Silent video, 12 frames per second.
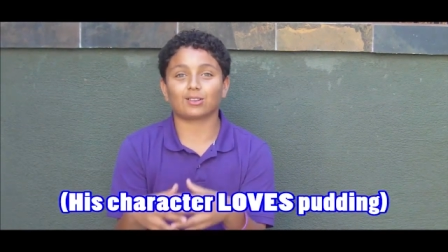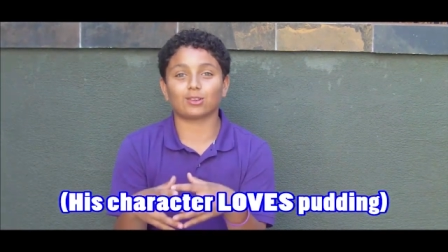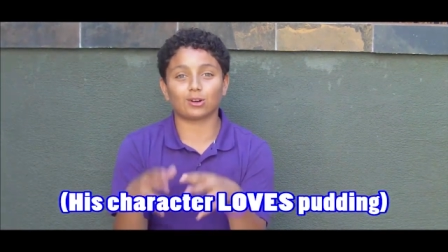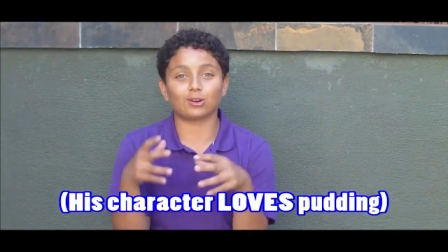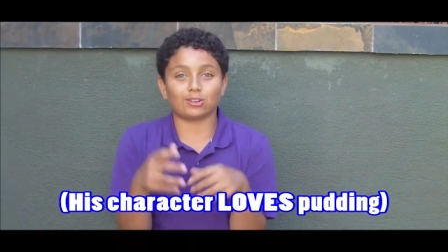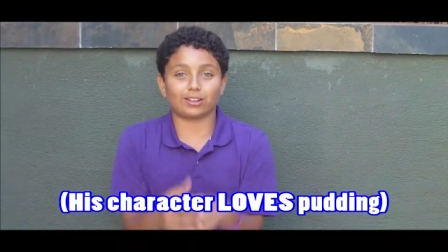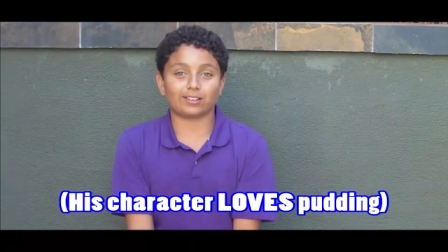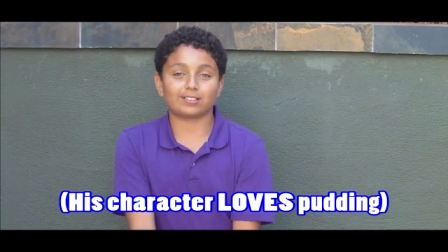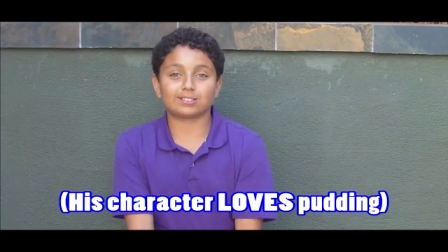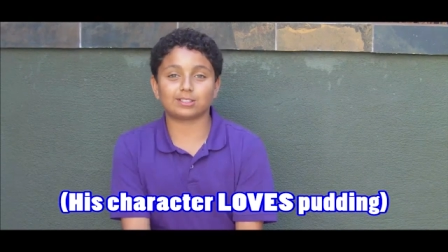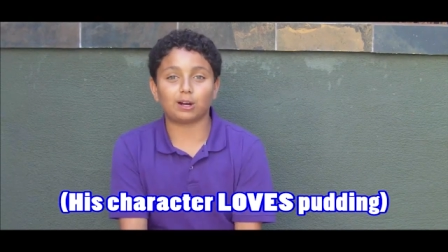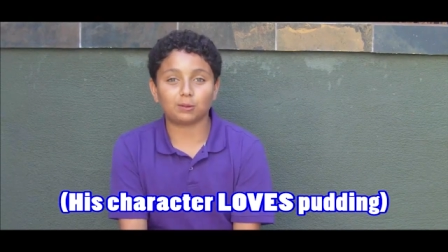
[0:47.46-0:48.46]
literally.
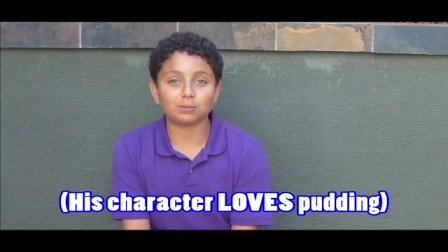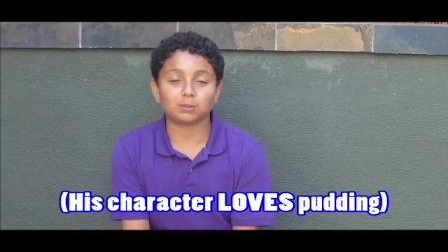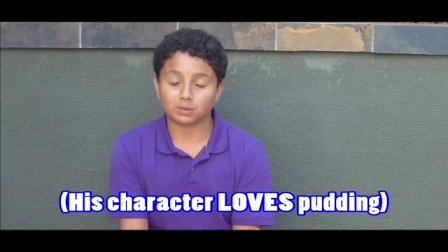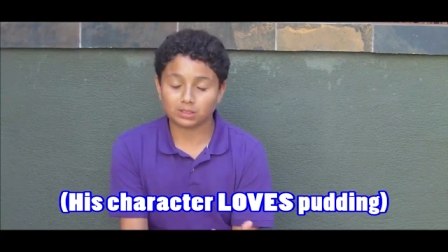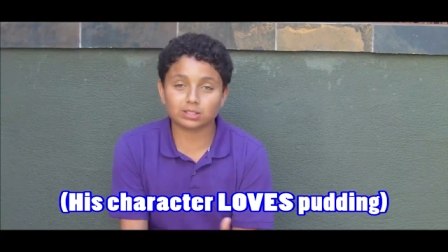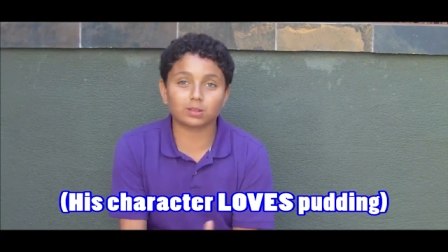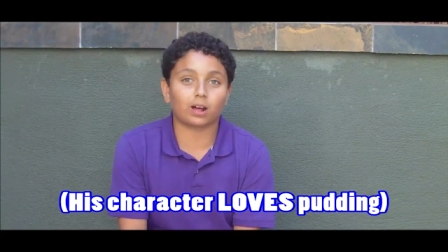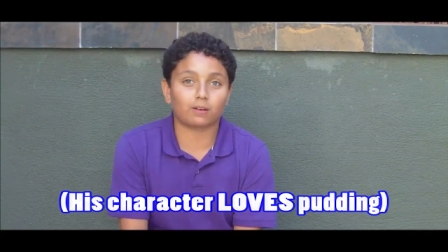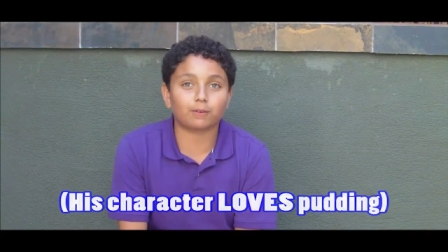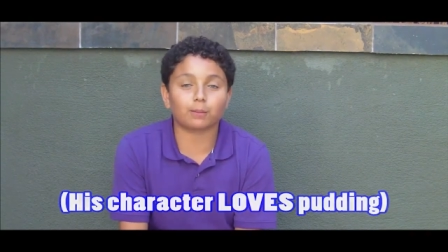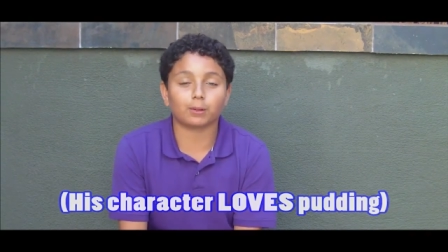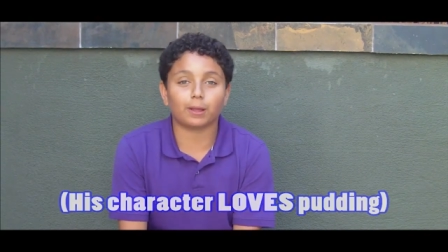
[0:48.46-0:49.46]
So, it's a
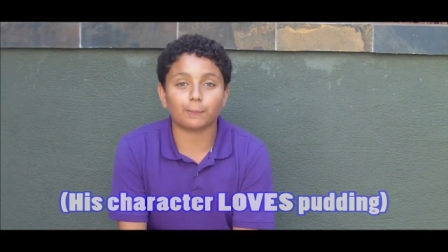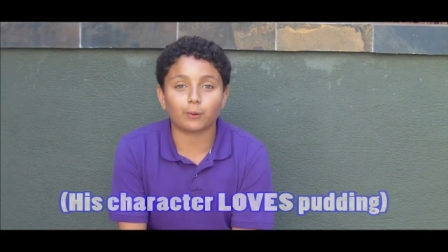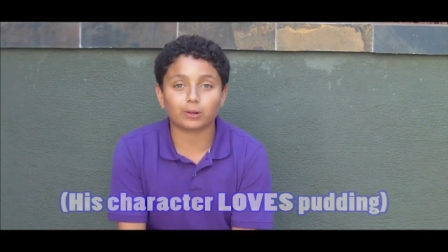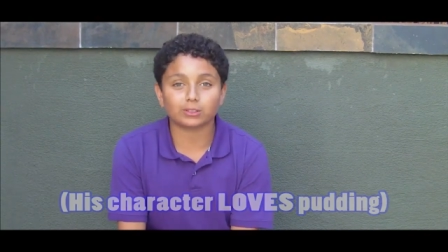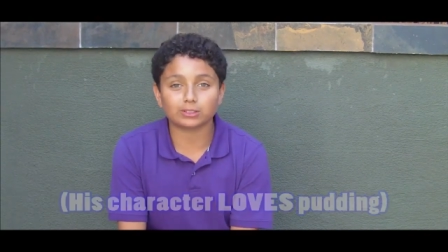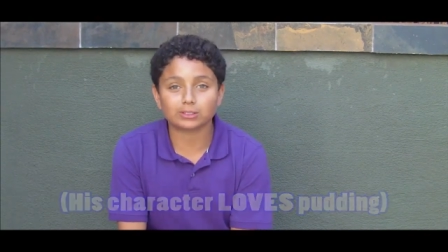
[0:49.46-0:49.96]
lot of fun playing boards.